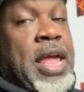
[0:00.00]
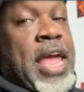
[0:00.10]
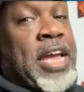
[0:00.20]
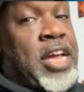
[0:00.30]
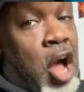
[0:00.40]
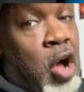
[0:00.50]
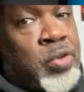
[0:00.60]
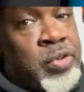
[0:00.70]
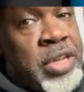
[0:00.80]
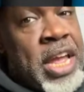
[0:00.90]
It
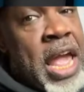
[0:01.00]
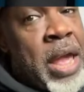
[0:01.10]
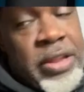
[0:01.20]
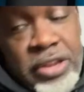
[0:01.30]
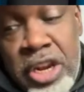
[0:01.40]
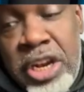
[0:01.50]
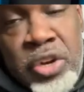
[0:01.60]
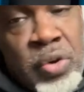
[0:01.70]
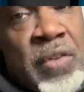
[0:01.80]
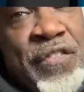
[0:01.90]
costs, and to the
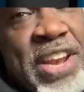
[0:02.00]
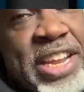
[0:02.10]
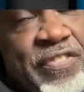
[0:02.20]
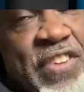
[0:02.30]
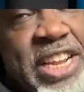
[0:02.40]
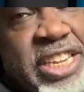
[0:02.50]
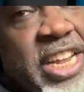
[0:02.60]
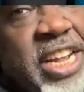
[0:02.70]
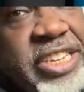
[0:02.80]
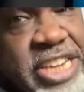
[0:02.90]
tune of 50
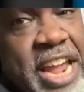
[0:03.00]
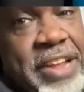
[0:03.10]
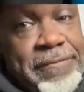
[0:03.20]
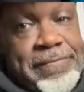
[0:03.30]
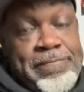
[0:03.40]
G's, Jack.